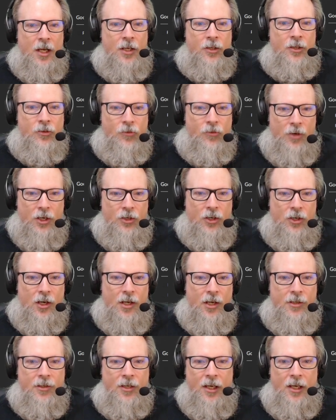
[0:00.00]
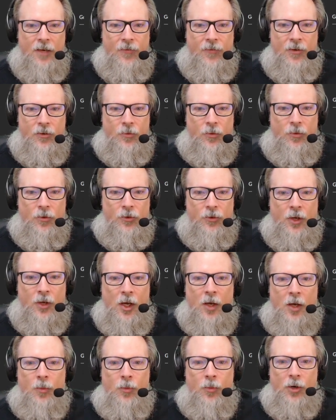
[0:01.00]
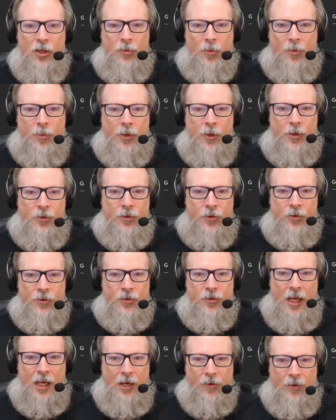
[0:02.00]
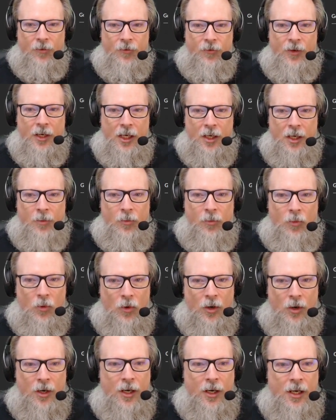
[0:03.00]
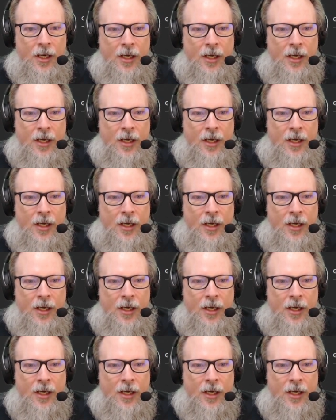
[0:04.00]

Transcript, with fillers: screenshots, key visuals, printable posters, gang graffiti, and more.